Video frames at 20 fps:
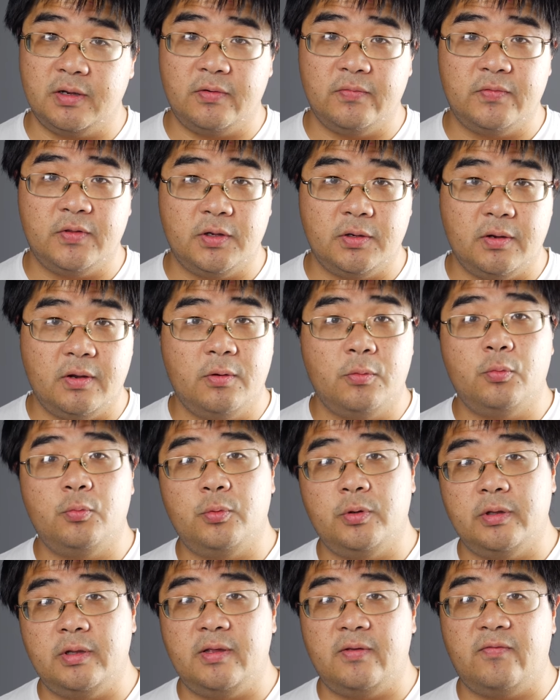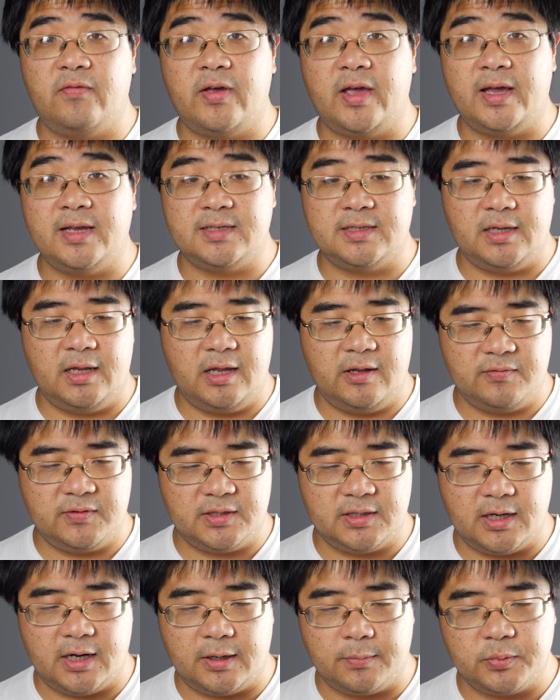of the really fast
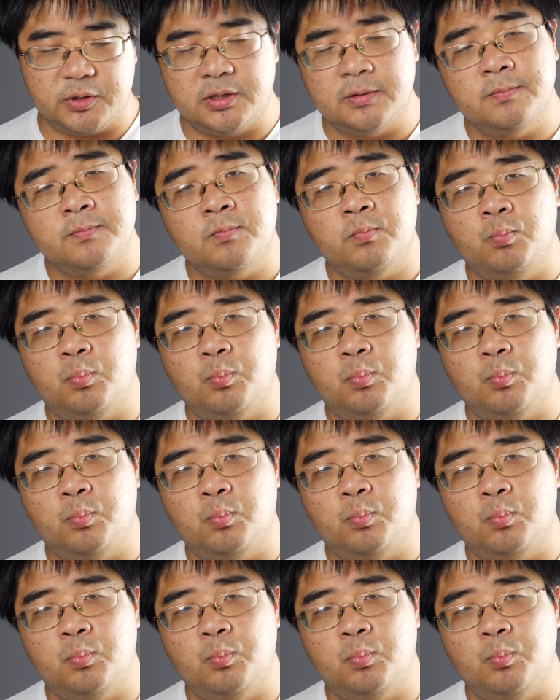f-stops.